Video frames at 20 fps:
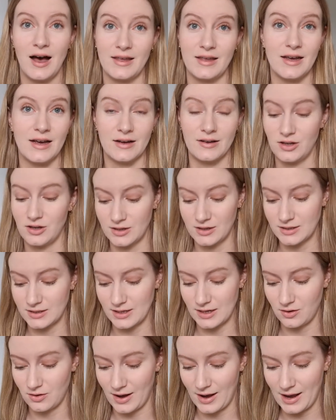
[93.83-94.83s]
Yeah, you can
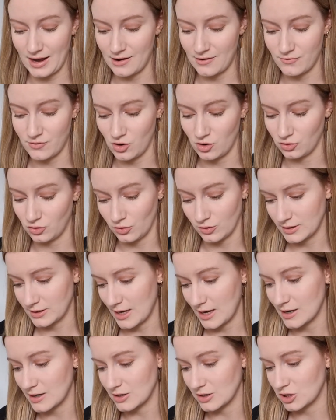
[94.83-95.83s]
tell I have not looked
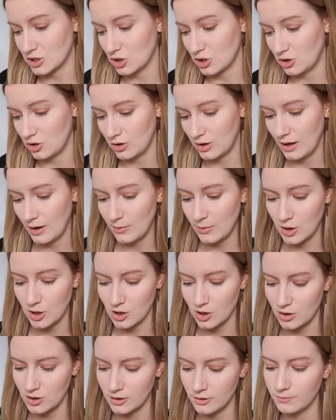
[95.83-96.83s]
at it. So here we
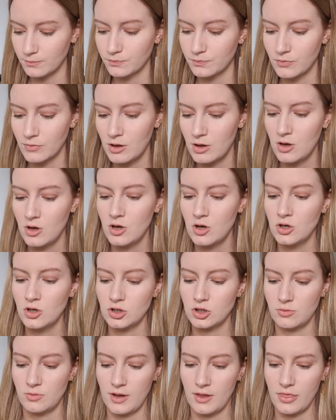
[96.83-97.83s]
go.
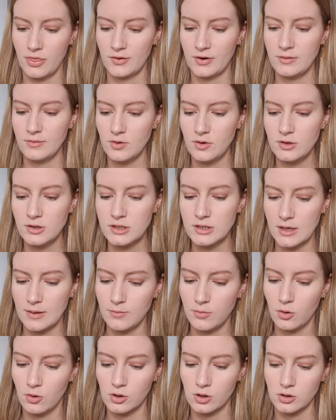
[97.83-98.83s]
So my three most
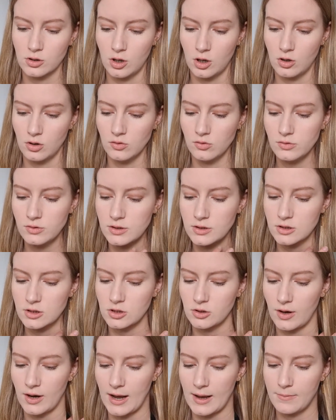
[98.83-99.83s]
important goals,
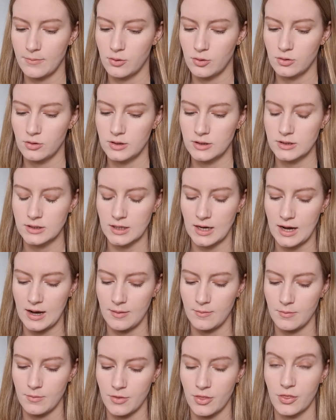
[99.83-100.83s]
so I put
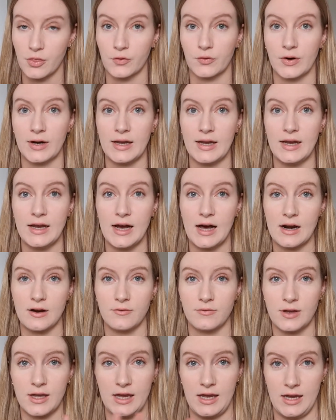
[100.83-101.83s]
three kind
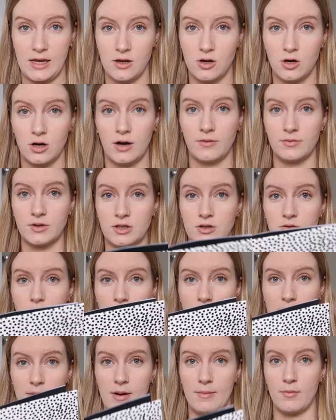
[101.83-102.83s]
of key goals. I'm just
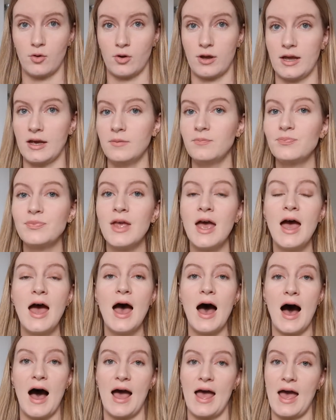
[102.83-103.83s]
looking at my book here.
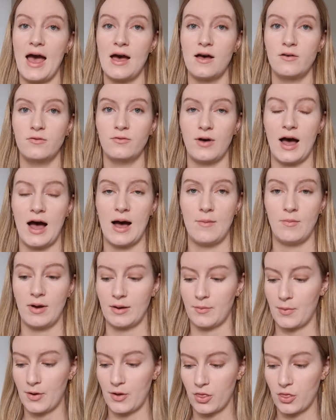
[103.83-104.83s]
I have
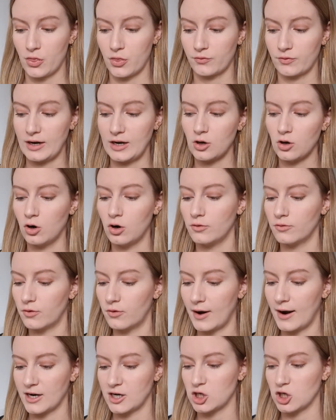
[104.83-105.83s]
my three
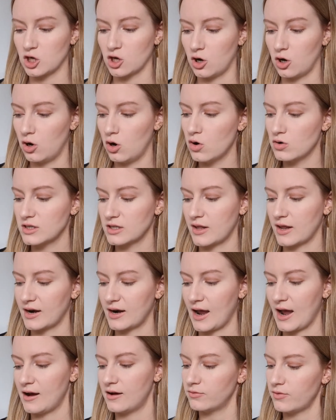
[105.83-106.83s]
overarching goals, and then
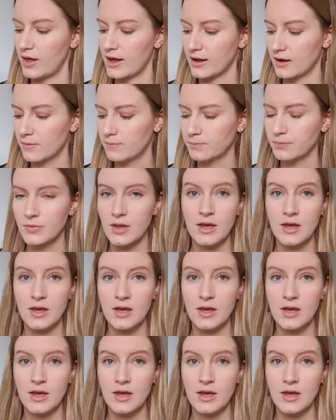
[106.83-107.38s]
I have like